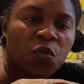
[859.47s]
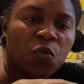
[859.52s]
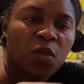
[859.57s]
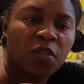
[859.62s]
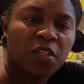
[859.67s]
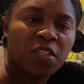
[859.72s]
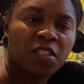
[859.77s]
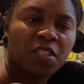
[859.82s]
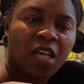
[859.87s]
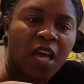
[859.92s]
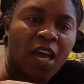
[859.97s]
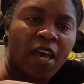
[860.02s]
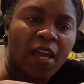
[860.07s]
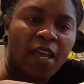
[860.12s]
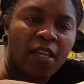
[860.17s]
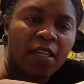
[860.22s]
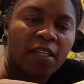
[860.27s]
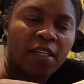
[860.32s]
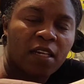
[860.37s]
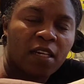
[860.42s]
want the
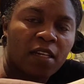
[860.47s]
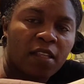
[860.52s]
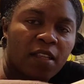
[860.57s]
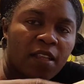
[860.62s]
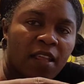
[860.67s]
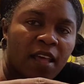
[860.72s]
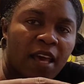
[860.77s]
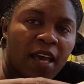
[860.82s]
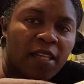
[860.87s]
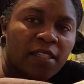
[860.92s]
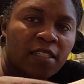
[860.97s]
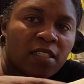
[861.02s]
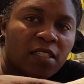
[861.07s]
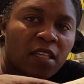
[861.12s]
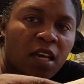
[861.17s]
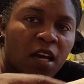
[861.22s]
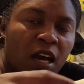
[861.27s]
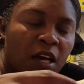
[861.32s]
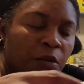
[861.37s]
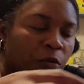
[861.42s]
side
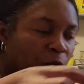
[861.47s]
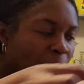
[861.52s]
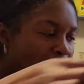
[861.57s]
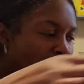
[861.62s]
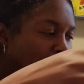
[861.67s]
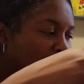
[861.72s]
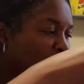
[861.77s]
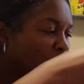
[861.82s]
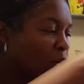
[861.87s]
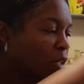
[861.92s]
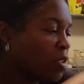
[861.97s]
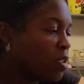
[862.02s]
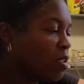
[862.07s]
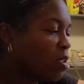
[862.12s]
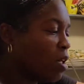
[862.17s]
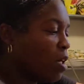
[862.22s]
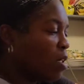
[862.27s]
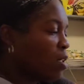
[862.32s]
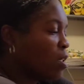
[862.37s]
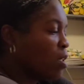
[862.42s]
that's unwrapped or
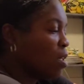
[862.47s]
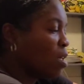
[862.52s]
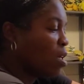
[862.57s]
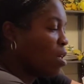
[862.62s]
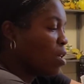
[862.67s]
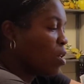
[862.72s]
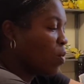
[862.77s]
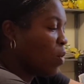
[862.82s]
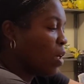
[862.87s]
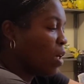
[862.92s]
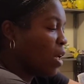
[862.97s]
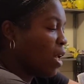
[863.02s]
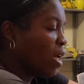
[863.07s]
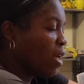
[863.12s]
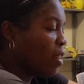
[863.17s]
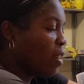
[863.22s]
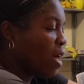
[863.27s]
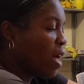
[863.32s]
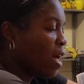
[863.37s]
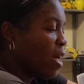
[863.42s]
unstuck. You want to
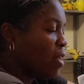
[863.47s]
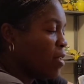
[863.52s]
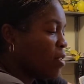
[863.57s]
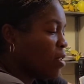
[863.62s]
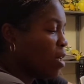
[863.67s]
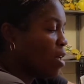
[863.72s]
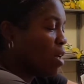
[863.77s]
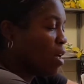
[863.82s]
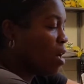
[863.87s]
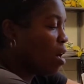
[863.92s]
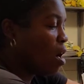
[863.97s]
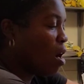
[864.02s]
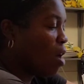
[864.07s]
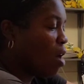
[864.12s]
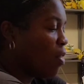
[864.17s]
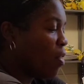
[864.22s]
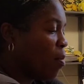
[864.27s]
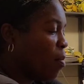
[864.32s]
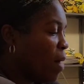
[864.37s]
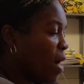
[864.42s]
lay that
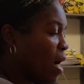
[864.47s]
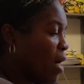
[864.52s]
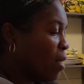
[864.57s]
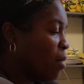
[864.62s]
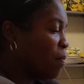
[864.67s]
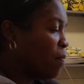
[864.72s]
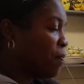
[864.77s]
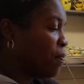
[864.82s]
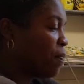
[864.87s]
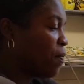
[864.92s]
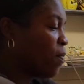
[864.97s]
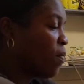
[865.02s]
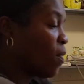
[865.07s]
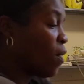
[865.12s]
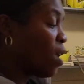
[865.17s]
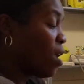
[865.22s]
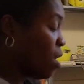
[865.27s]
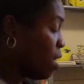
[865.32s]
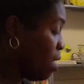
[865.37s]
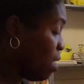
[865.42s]
on the bottom.
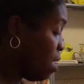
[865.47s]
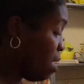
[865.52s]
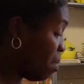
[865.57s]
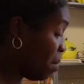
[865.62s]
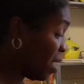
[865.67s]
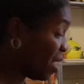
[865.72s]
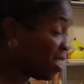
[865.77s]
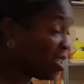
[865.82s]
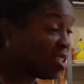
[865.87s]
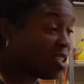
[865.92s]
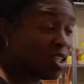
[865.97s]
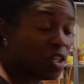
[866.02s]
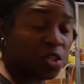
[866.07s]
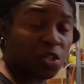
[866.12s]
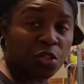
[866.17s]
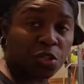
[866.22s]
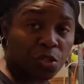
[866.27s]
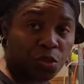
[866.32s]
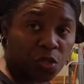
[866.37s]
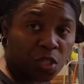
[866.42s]
I'm going to
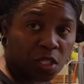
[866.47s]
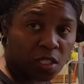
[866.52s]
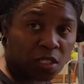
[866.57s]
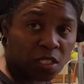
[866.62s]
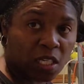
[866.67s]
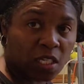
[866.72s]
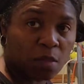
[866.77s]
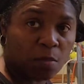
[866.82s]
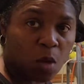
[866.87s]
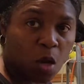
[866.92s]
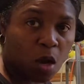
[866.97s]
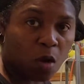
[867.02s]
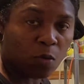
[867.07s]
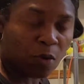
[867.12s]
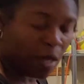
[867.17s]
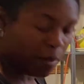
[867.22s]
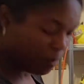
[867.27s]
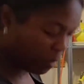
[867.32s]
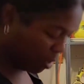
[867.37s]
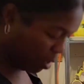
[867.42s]
continue to do this, get them
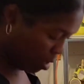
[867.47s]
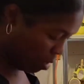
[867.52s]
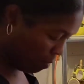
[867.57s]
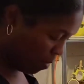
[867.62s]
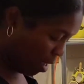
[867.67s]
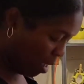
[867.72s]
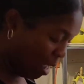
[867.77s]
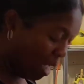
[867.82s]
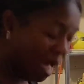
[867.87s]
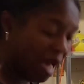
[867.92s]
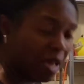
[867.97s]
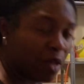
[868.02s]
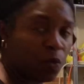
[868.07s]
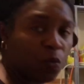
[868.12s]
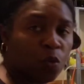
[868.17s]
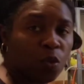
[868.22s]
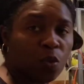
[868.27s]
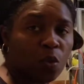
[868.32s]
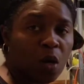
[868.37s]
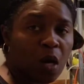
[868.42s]
all wrapped up.
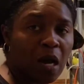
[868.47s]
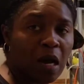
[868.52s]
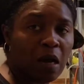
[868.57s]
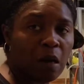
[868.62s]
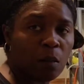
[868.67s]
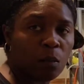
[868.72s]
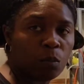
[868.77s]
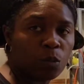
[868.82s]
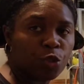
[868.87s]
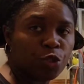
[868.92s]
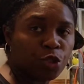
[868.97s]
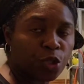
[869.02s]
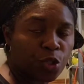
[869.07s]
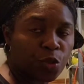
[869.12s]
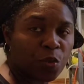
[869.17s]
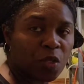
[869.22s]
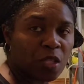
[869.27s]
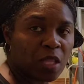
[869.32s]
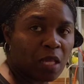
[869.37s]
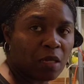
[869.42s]
I will
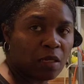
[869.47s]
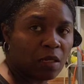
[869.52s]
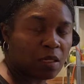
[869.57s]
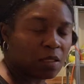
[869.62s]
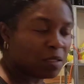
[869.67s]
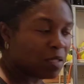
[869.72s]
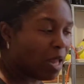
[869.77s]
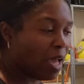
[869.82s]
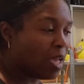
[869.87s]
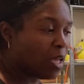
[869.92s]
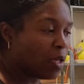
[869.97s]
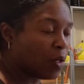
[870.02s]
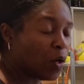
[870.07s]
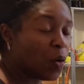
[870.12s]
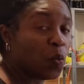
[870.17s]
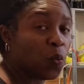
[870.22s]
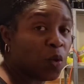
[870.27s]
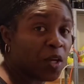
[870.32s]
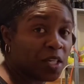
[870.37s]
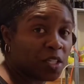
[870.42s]
show you what that looks
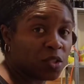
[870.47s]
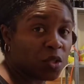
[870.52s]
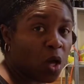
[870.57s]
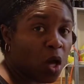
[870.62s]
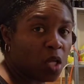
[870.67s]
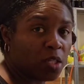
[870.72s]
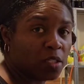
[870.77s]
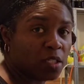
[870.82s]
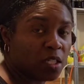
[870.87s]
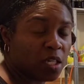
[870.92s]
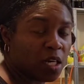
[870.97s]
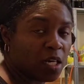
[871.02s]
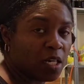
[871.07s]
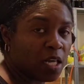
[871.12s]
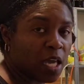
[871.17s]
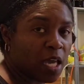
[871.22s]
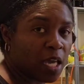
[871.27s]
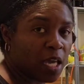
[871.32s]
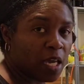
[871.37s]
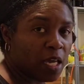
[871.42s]
like when it's all
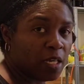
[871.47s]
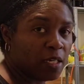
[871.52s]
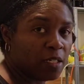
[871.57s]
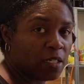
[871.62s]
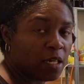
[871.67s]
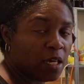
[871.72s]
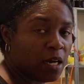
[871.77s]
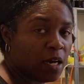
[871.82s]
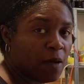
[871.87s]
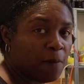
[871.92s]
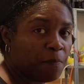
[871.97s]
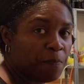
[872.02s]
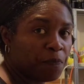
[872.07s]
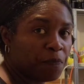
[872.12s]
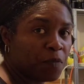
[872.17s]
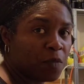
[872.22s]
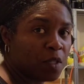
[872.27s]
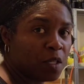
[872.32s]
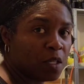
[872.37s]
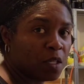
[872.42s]
done, and
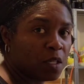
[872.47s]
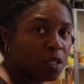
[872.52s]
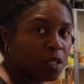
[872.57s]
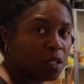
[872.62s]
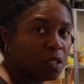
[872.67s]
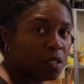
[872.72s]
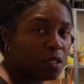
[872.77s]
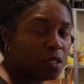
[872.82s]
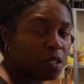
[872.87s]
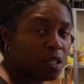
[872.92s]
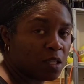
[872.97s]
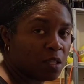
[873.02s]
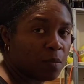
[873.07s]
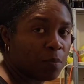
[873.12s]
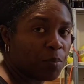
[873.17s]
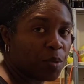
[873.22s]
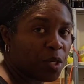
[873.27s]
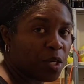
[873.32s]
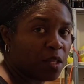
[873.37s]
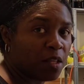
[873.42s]
get
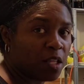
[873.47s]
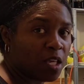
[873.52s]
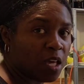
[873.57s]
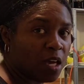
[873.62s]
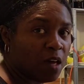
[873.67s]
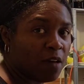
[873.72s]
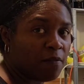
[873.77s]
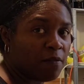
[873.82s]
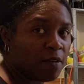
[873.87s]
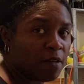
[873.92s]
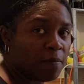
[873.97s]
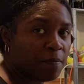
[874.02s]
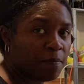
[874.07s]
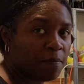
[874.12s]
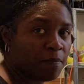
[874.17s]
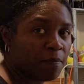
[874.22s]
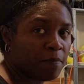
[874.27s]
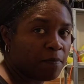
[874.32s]
them put in the oven.